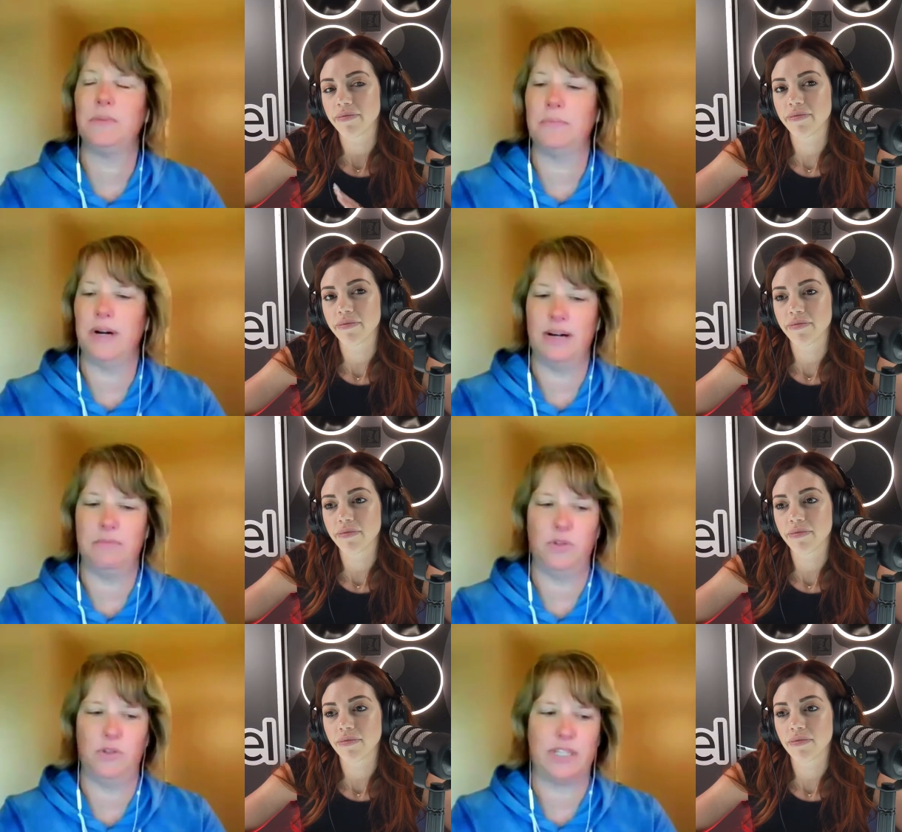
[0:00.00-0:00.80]
Speaker 1: from a mom
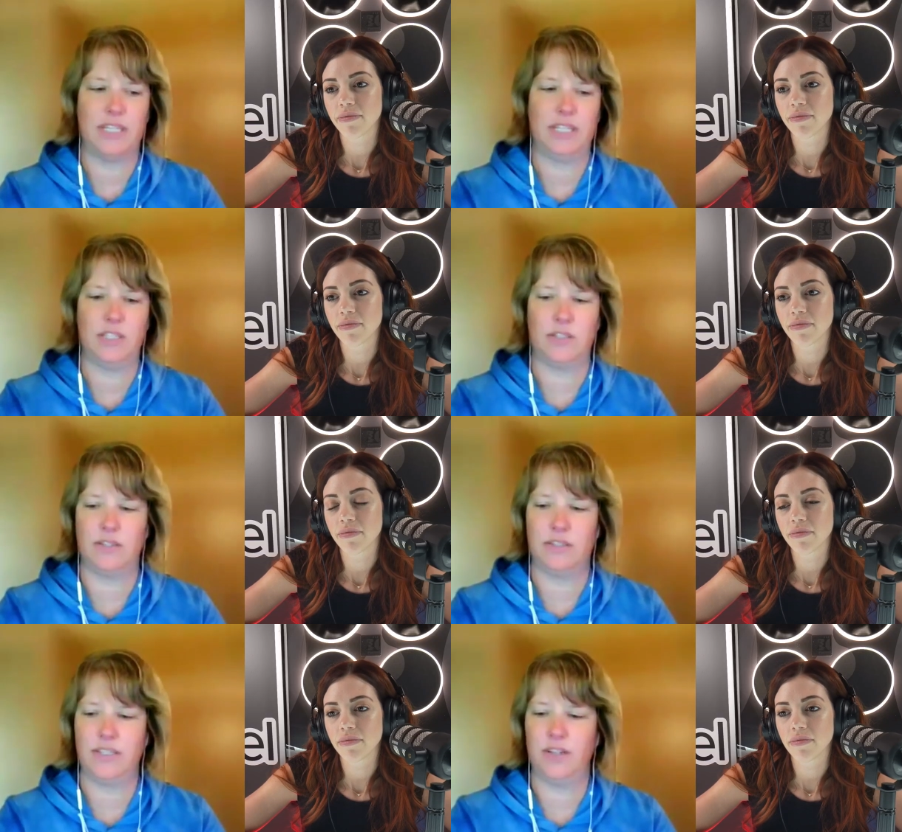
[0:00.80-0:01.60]
whose kids
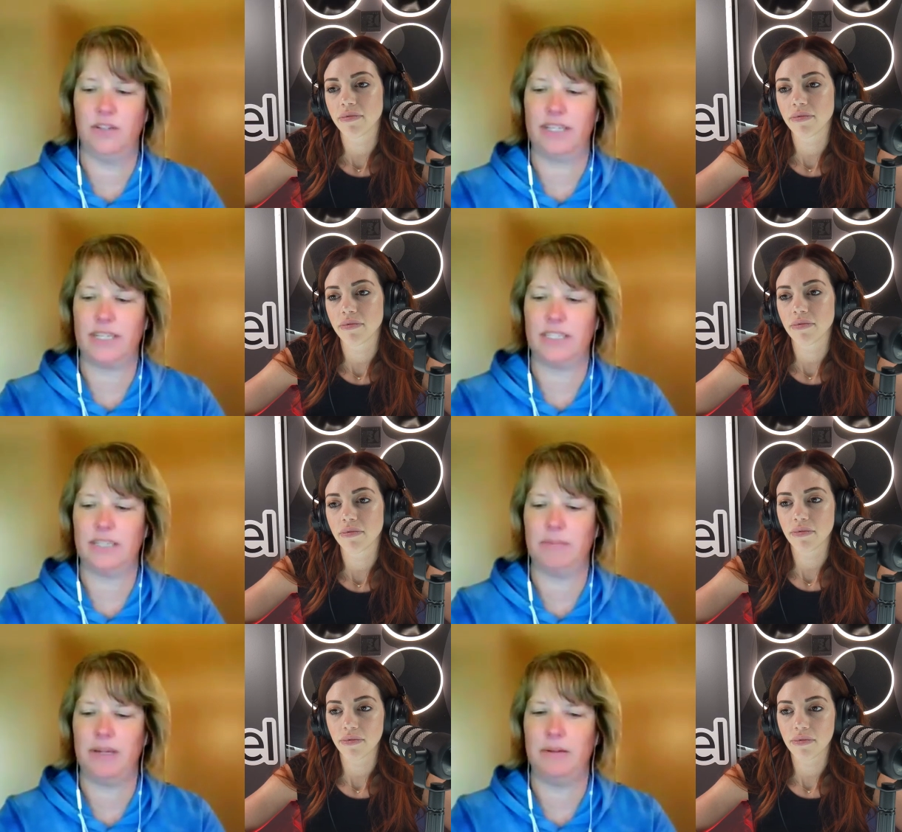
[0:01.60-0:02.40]
are, you know, like I said,
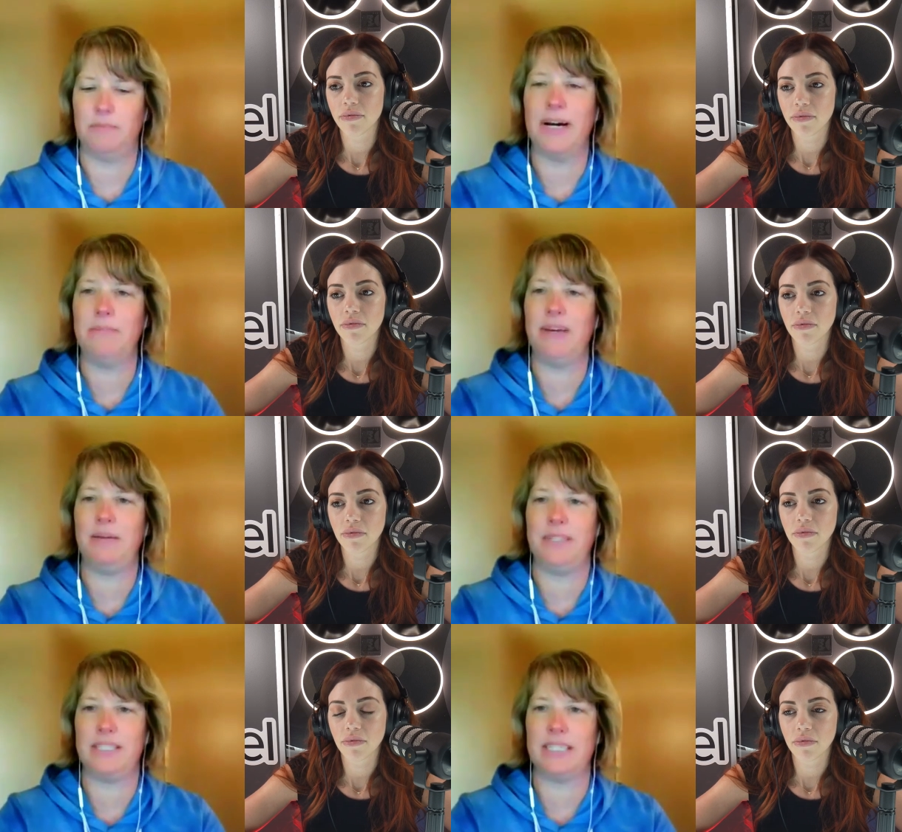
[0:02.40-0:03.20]
my, my
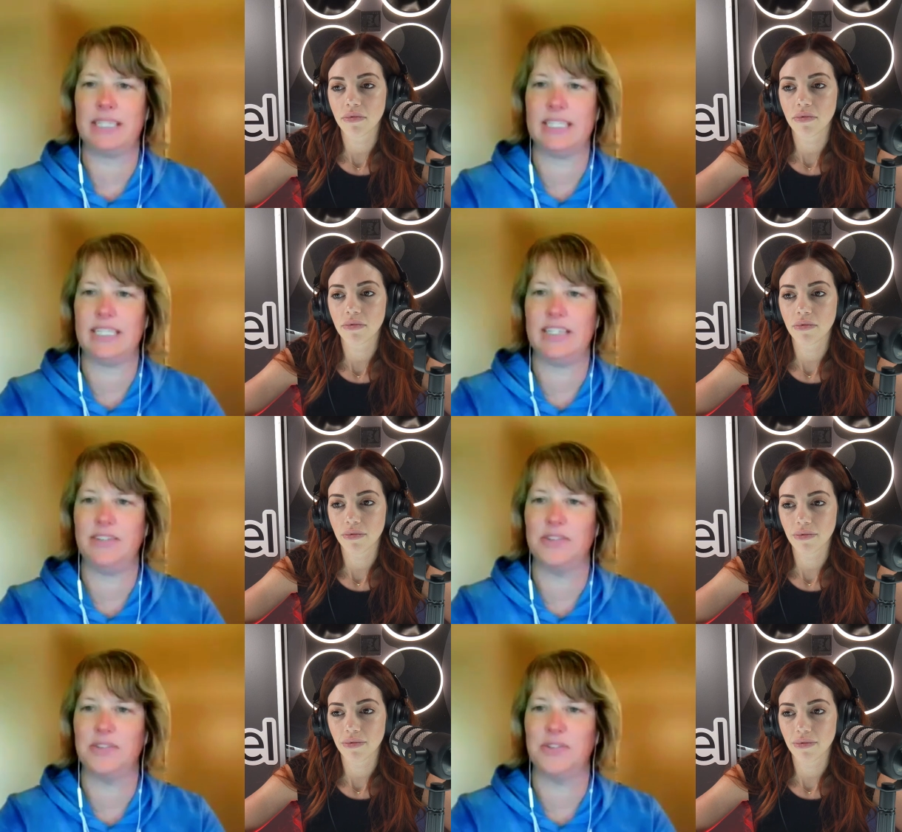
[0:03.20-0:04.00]
baby's 16
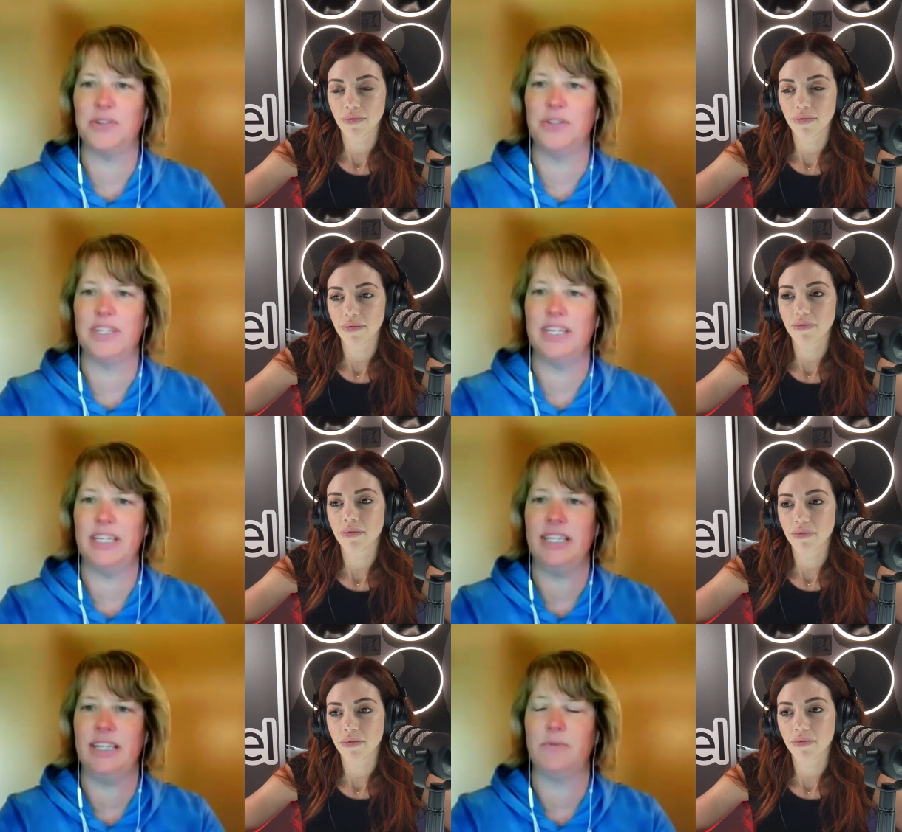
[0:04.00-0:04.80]
years old
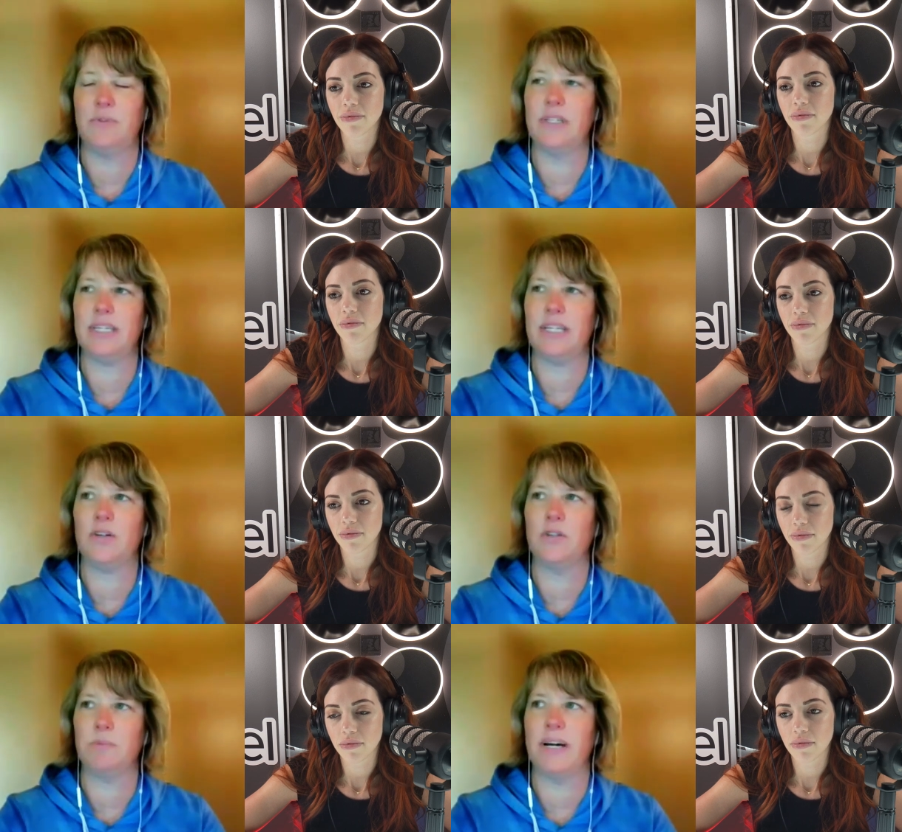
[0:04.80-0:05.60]
and it was, it
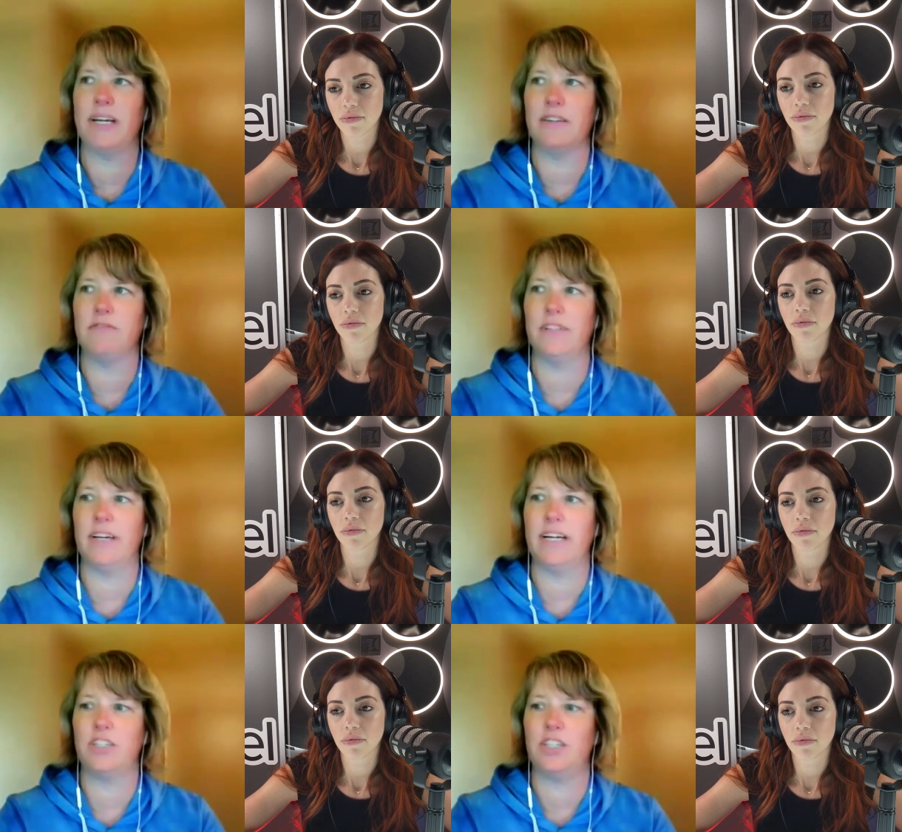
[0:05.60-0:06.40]
goes by in a flash.